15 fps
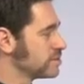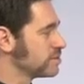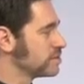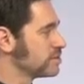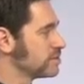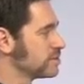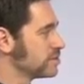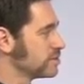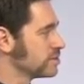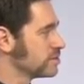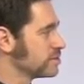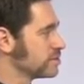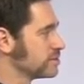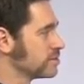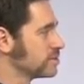
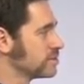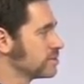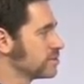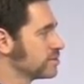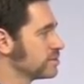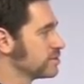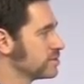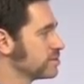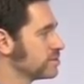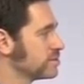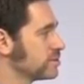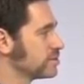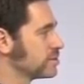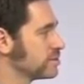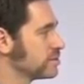
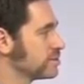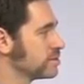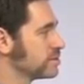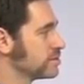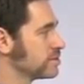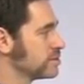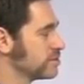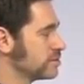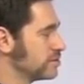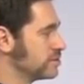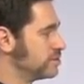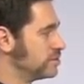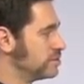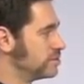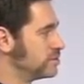
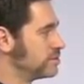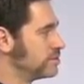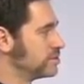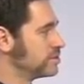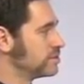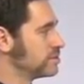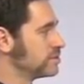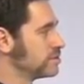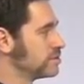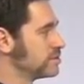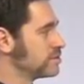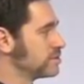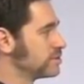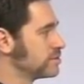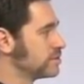
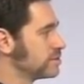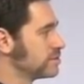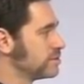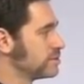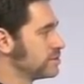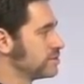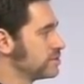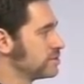This person isn't speaking.